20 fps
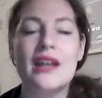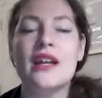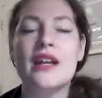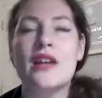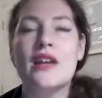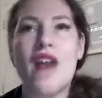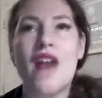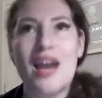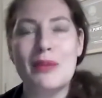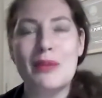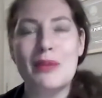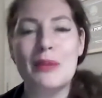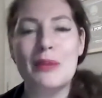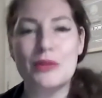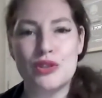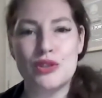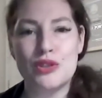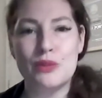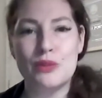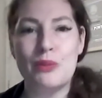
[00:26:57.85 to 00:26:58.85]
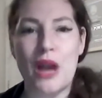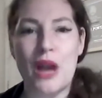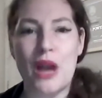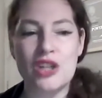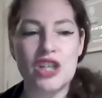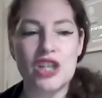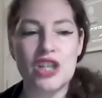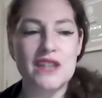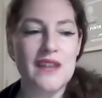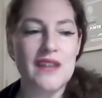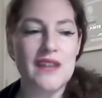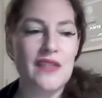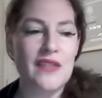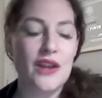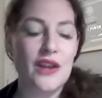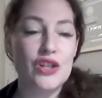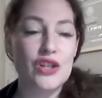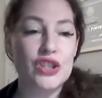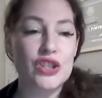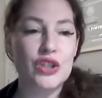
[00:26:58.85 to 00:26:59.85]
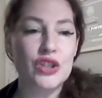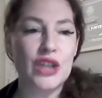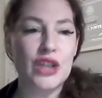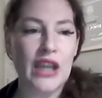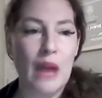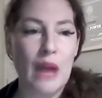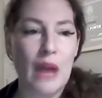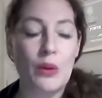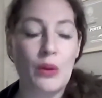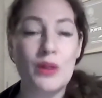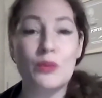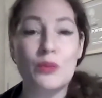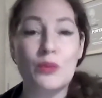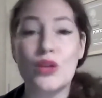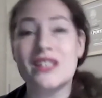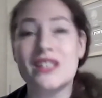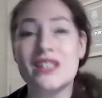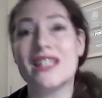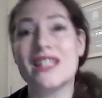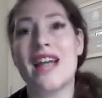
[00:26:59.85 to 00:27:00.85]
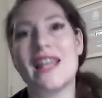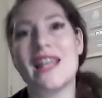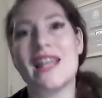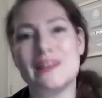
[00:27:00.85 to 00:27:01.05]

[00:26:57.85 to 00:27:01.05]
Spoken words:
a lot of people do budgets and they're just looking at, well, what did I